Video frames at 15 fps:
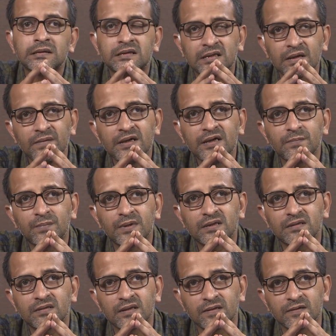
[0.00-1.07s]
70
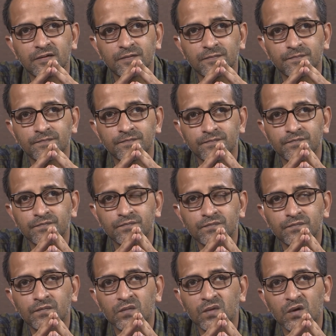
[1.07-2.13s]
percent
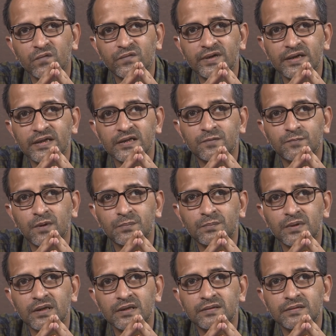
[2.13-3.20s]
of India's
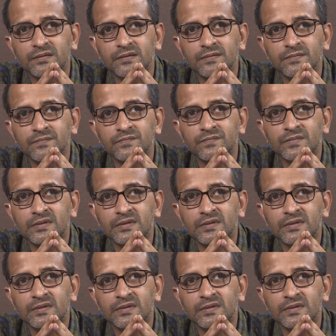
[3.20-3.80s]
population